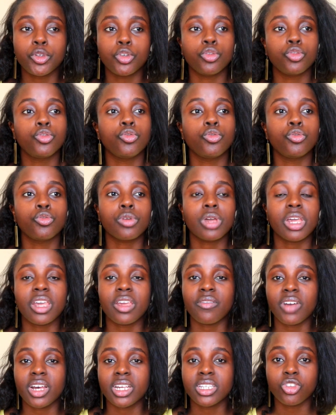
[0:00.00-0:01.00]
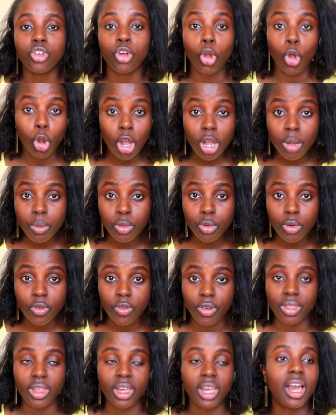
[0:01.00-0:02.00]
you to give us your logbook
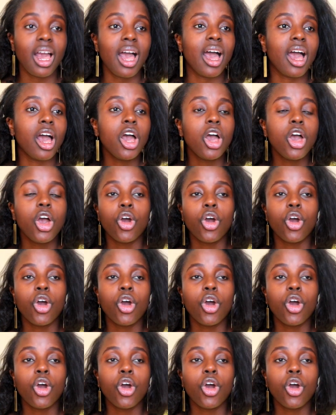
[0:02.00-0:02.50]
for the car,